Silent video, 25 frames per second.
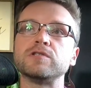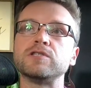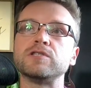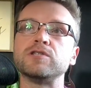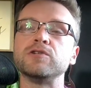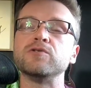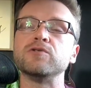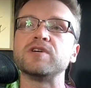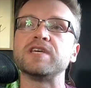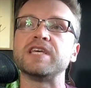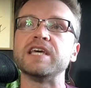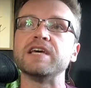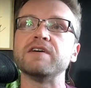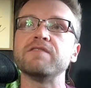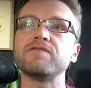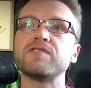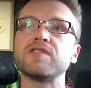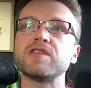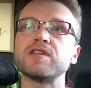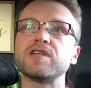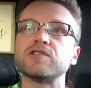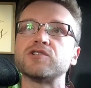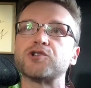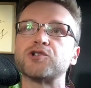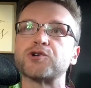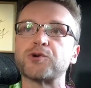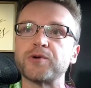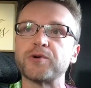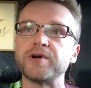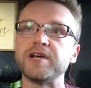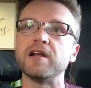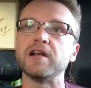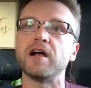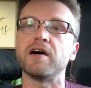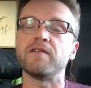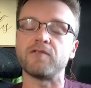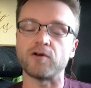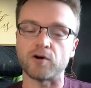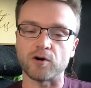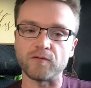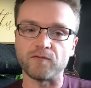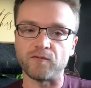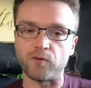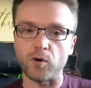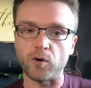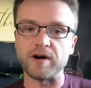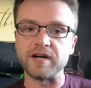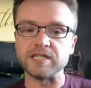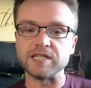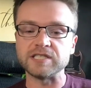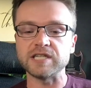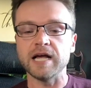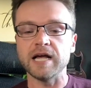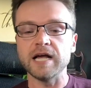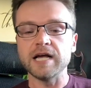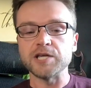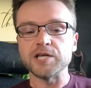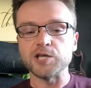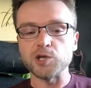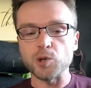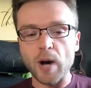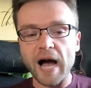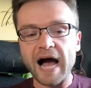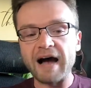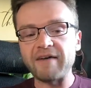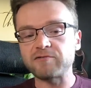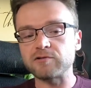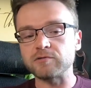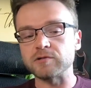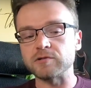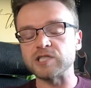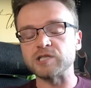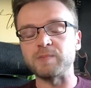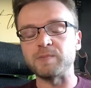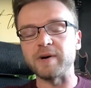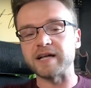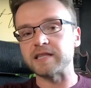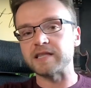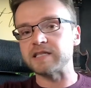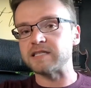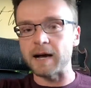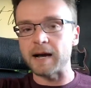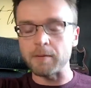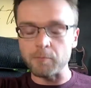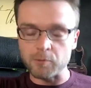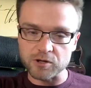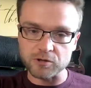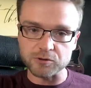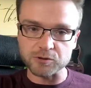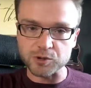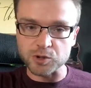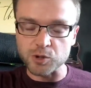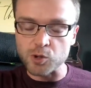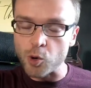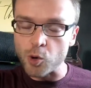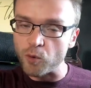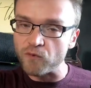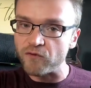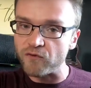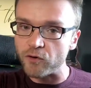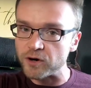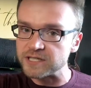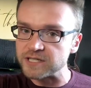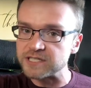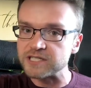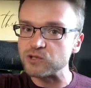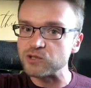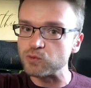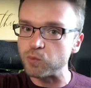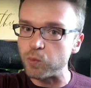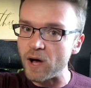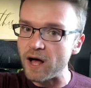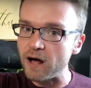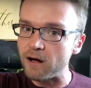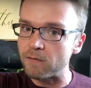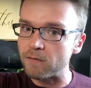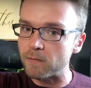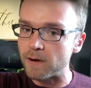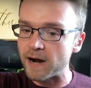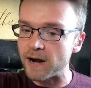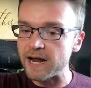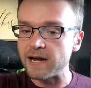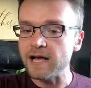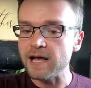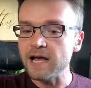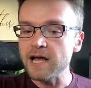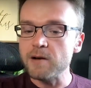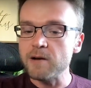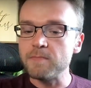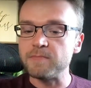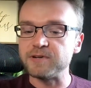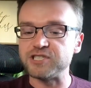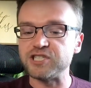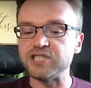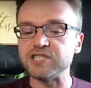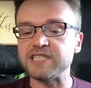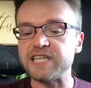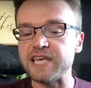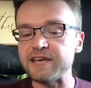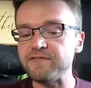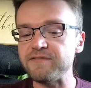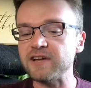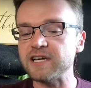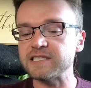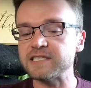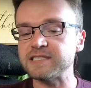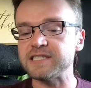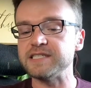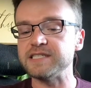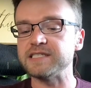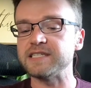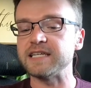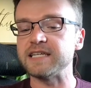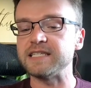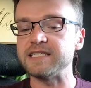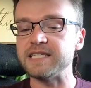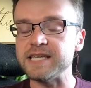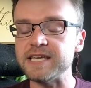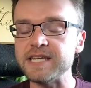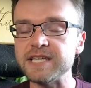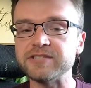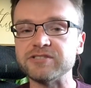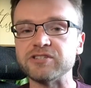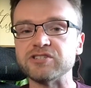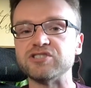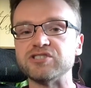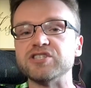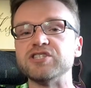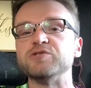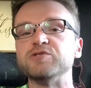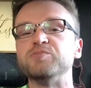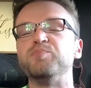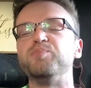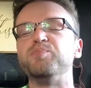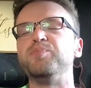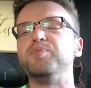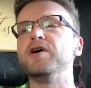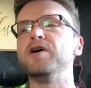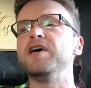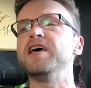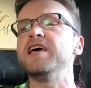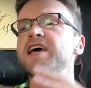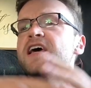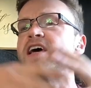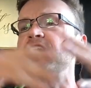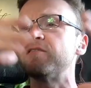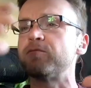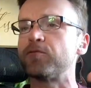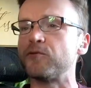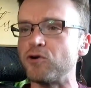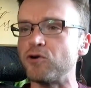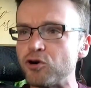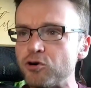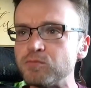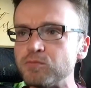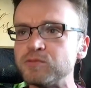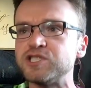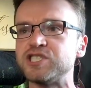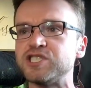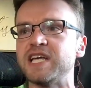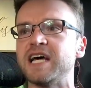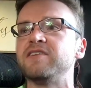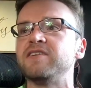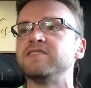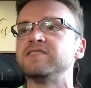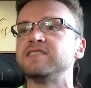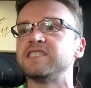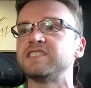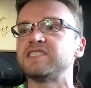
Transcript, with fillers: To give the treat of her voice, you have to respect the time when there's no voice as well, right? But she's giving us these like teases, these big room sounds.